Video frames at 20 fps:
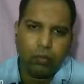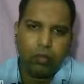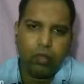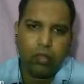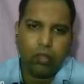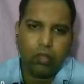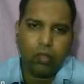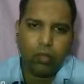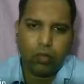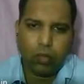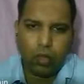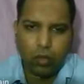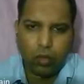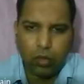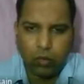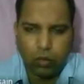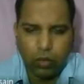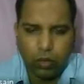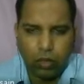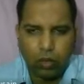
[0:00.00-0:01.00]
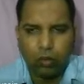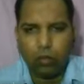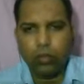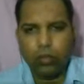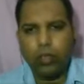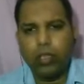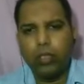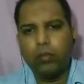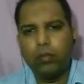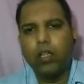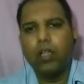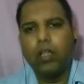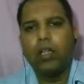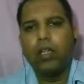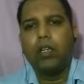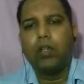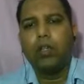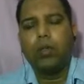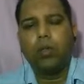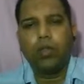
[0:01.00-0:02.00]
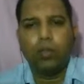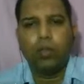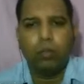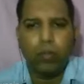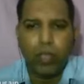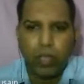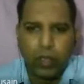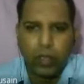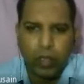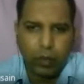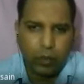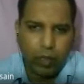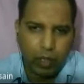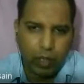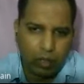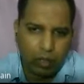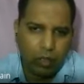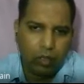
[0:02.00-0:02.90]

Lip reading: or you want to work on them, you can bring them in.